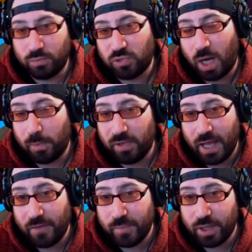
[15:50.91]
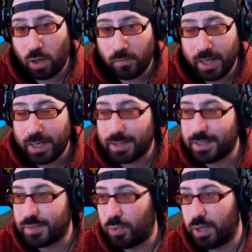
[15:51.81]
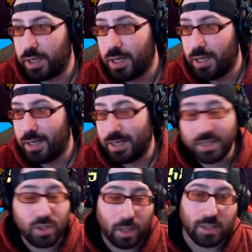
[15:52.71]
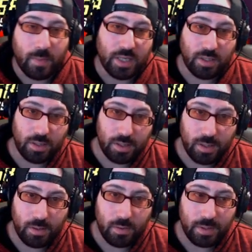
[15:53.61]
probably have been already at this point, is Dark Dimension two.